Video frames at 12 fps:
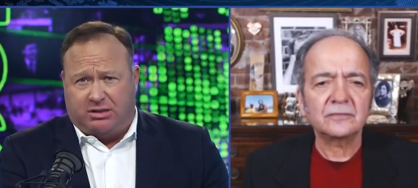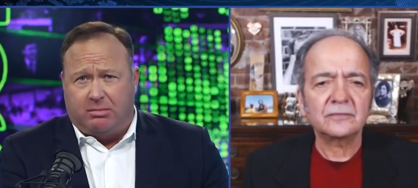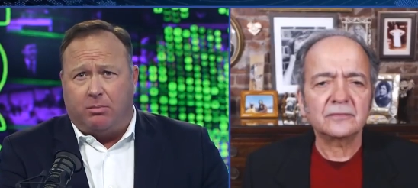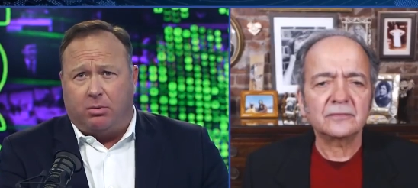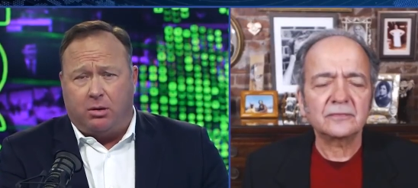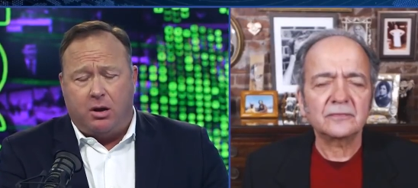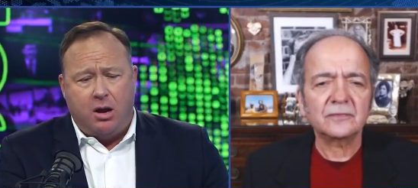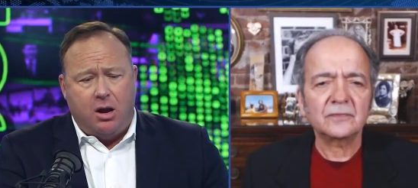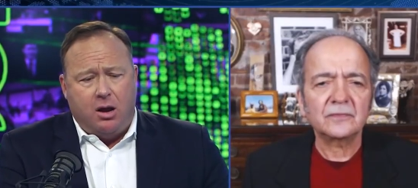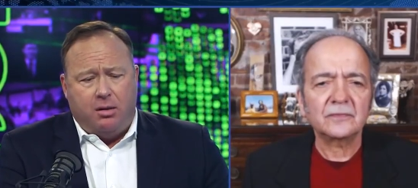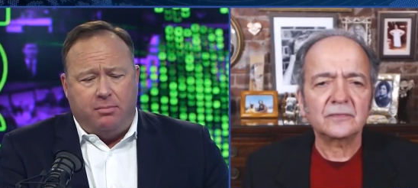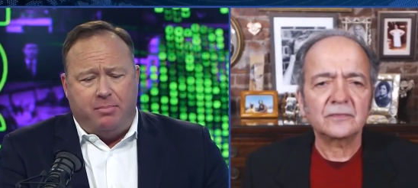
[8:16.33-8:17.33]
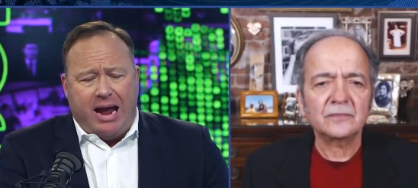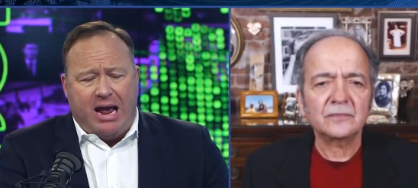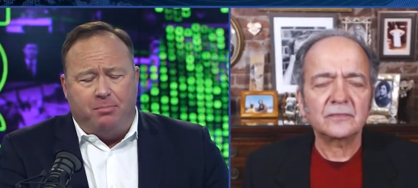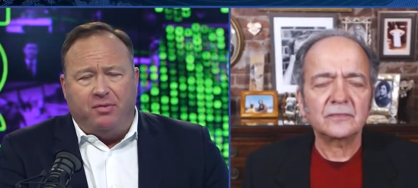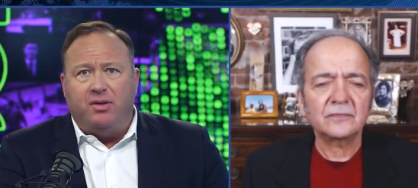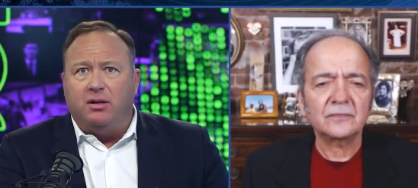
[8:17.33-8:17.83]
Speaker 1: Some of them were
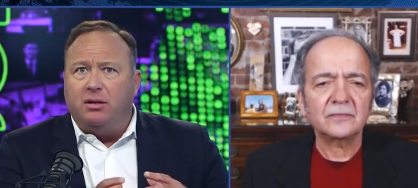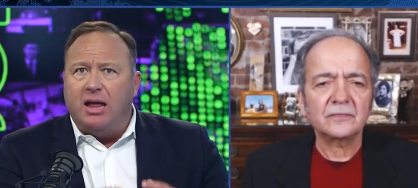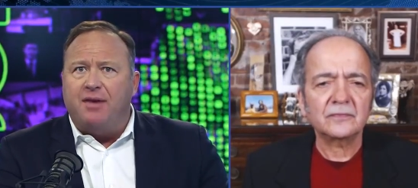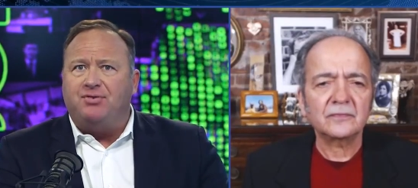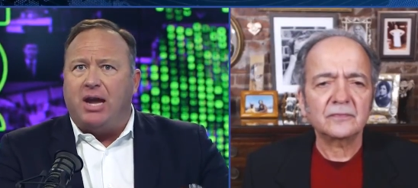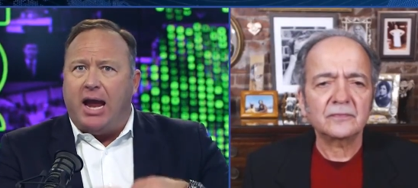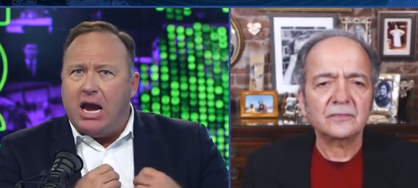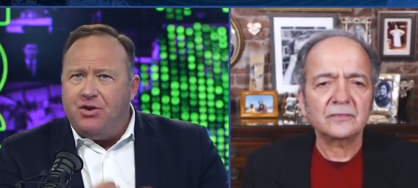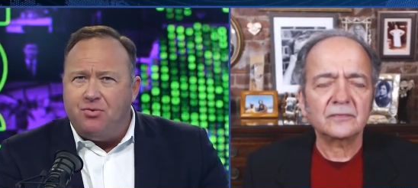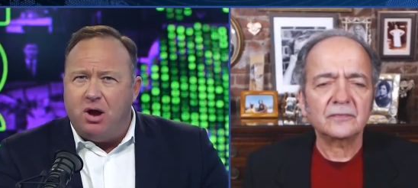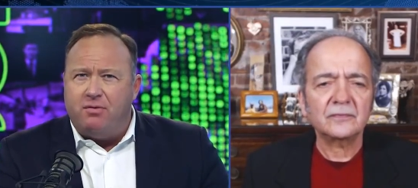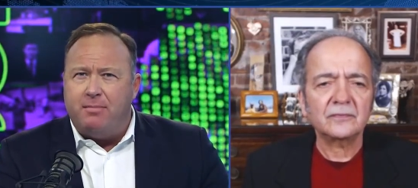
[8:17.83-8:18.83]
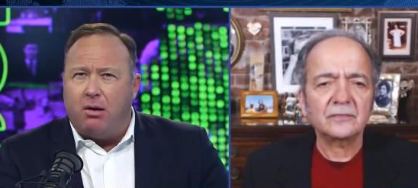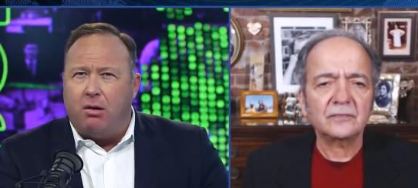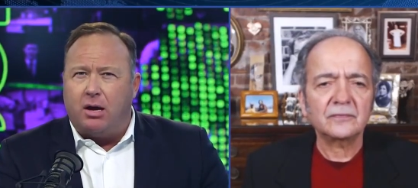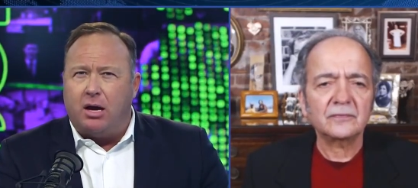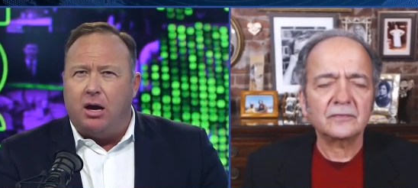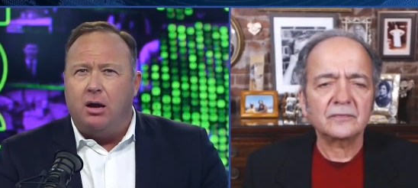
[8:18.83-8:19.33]
bad. But the left's hatred of
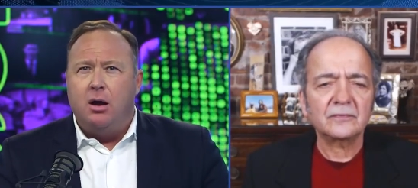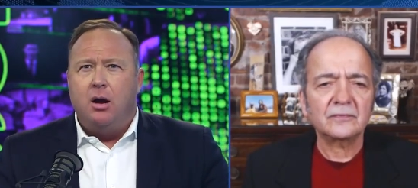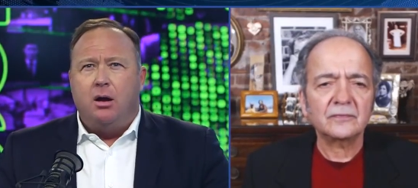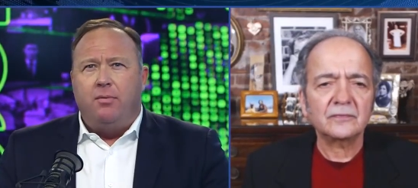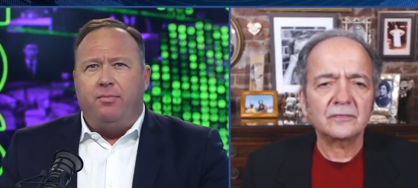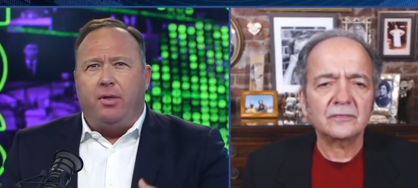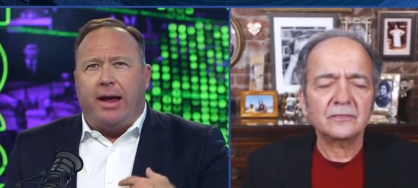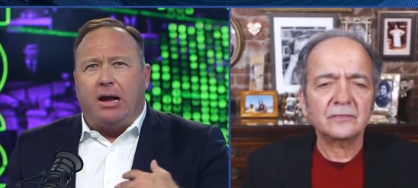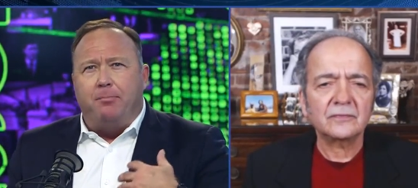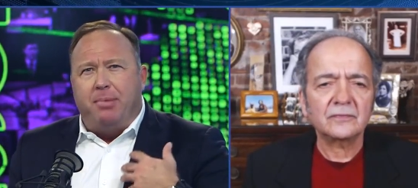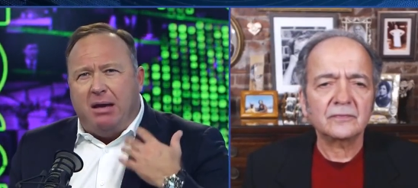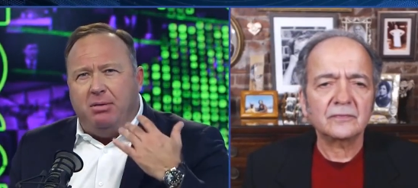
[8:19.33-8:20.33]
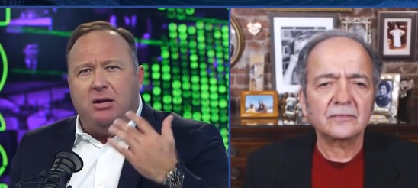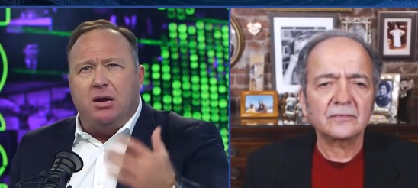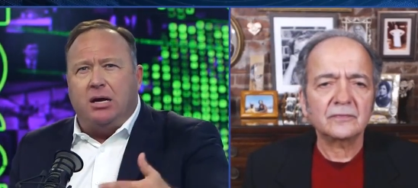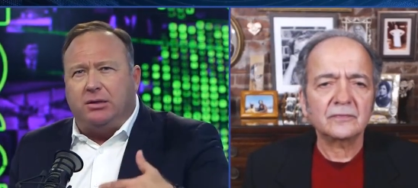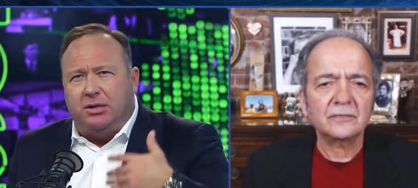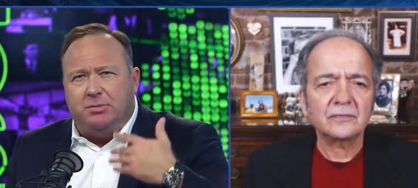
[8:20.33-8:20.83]
America, like a baby
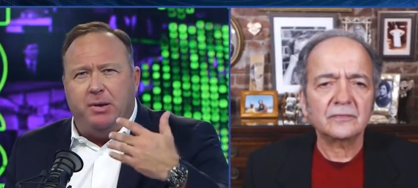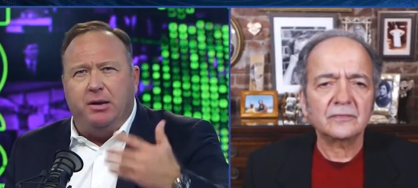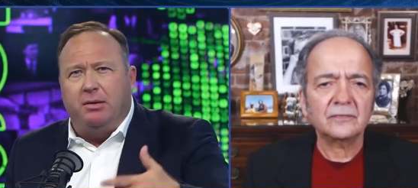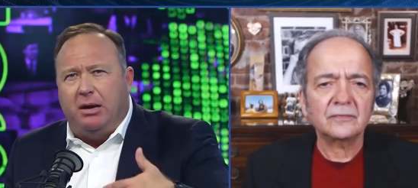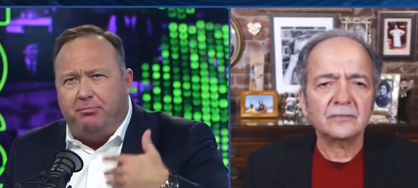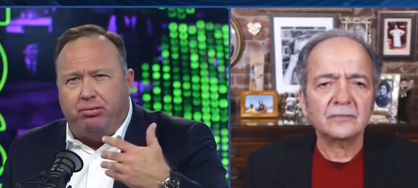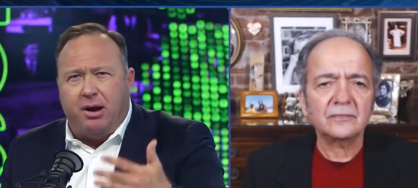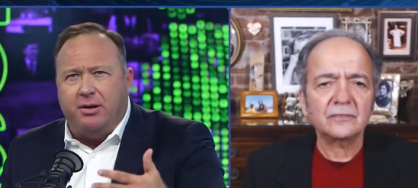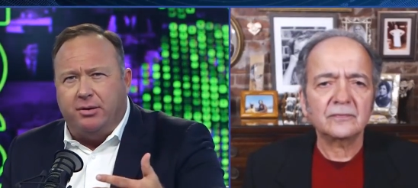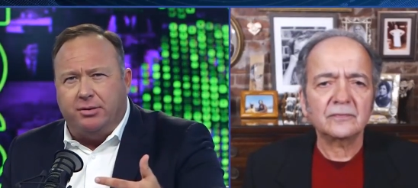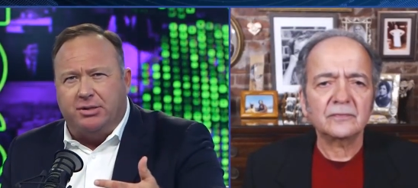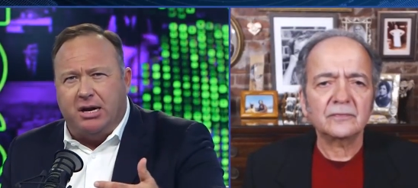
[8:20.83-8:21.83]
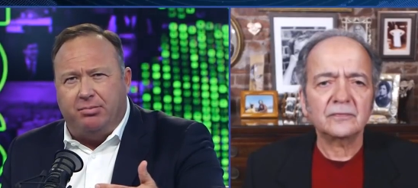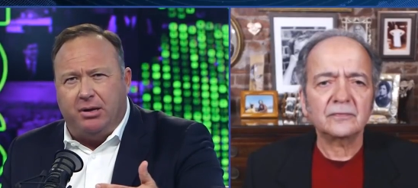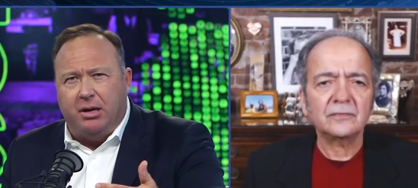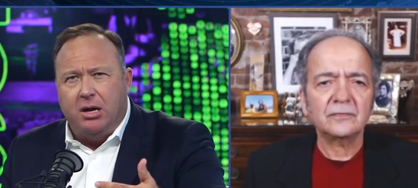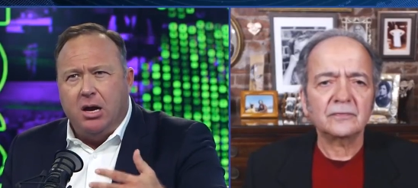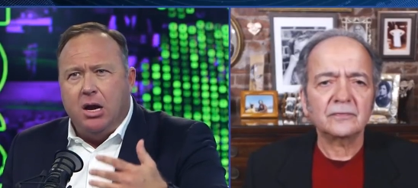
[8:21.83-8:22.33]
duck that's been imprinted or
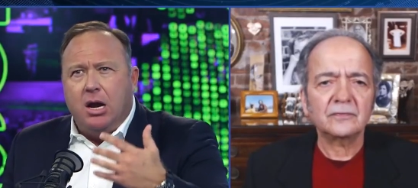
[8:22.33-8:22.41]
something,